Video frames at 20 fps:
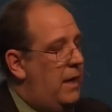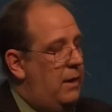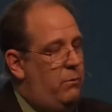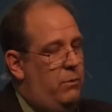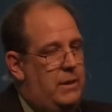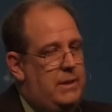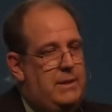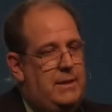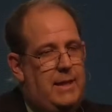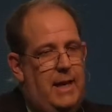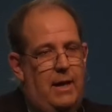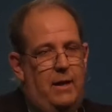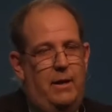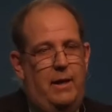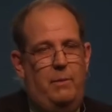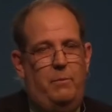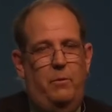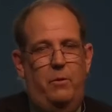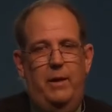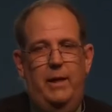and one
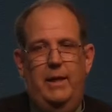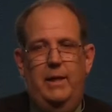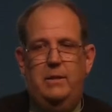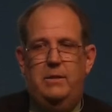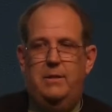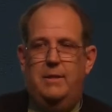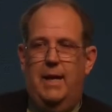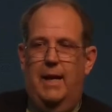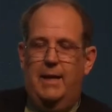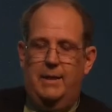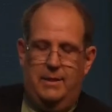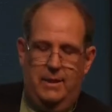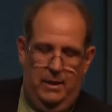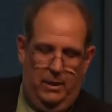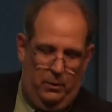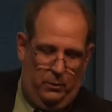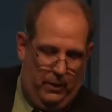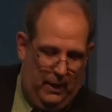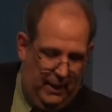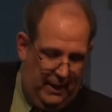Saturday morning, it's nice
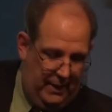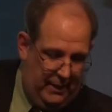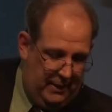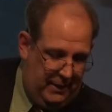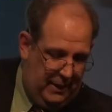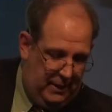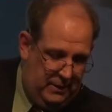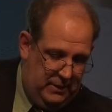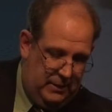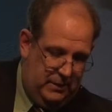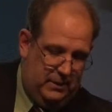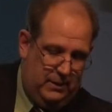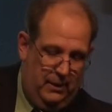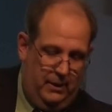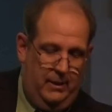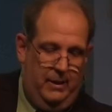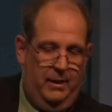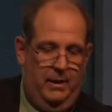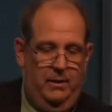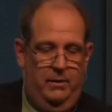and quiet, and I'm
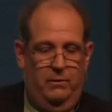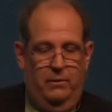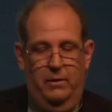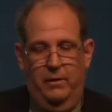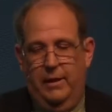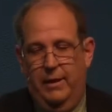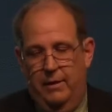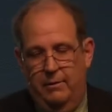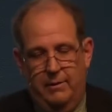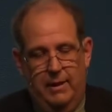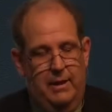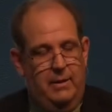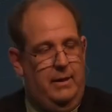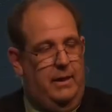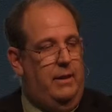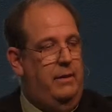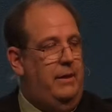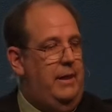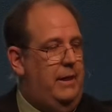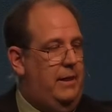studying, looking around,
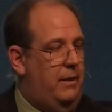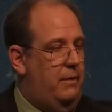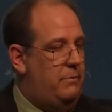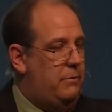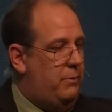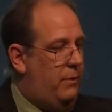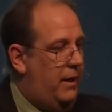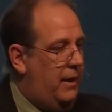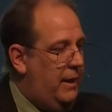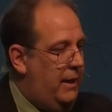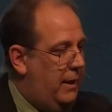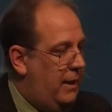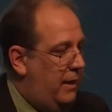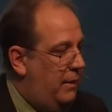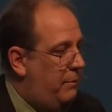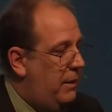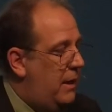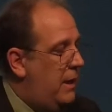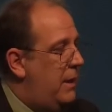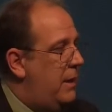and here he comes walking
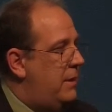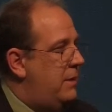up,